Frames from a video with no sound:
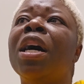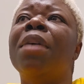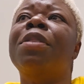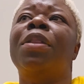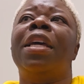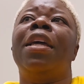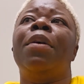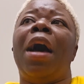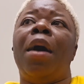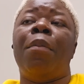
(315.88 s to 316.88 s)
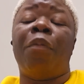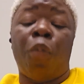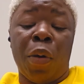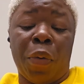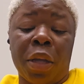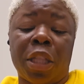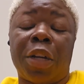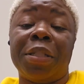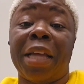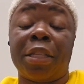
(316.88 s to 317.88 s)
So then we worked
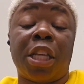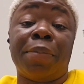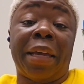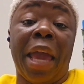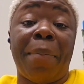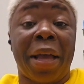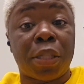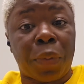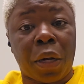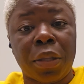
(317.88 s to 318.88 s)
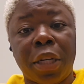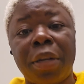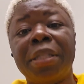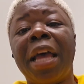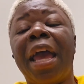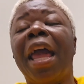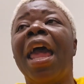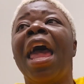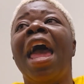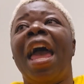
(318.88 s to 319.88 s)
Thursday. Excuse me. I came back to work on Thursday,
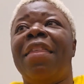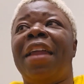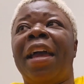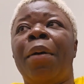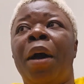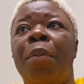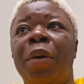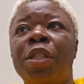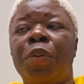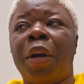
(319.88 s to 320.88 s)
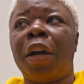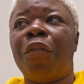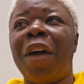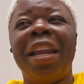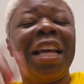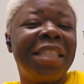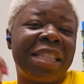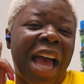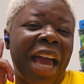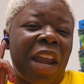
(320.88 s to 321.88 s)
and then I went to work on Friday.
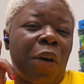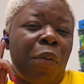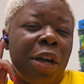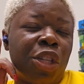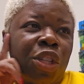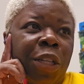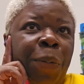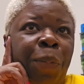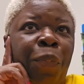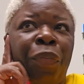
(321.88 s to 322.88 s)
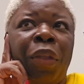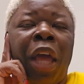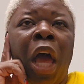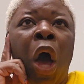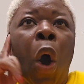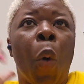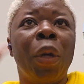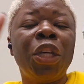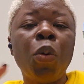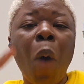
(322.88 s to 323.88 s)
I got a question.
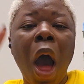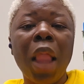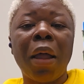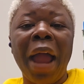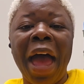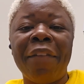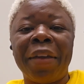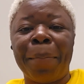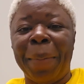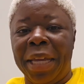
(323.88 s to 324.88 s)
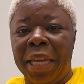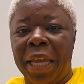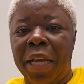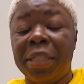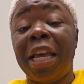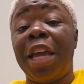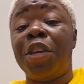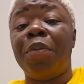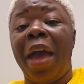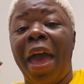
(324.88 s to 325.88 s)
When you all are having meetings and
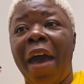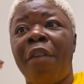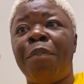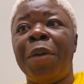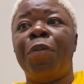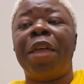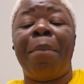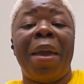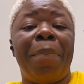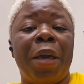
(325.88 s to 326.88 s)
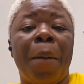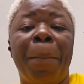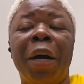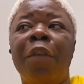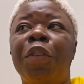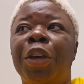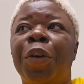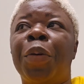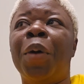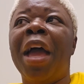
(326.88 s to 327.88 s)
you have people that may be above
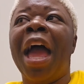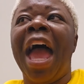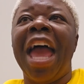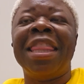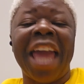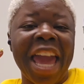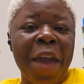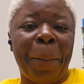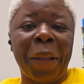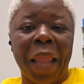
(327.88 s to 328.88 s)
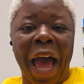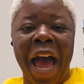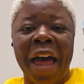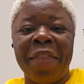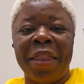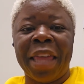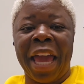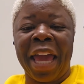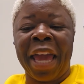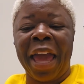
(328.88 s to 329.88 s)
you, and they imply that
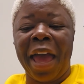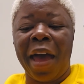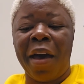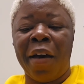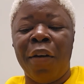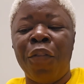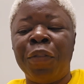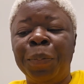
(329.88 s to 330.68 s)
they have